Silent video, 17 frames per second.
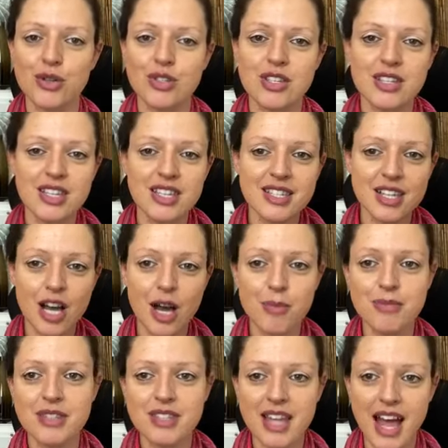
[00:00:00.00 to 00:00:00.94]
so this
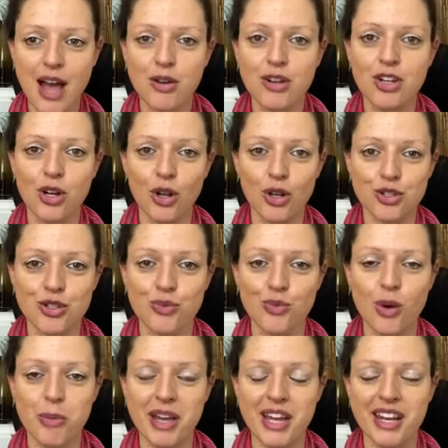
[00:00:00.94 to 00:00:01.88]
comes down in a lot of
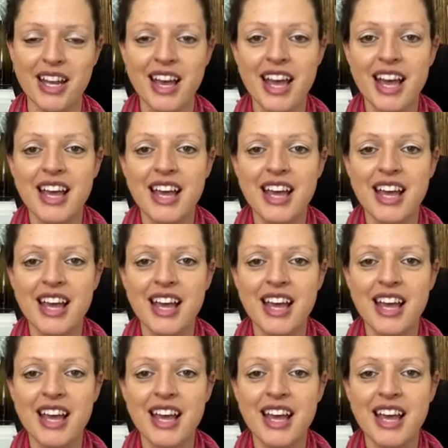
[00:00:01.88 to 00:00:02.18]
women.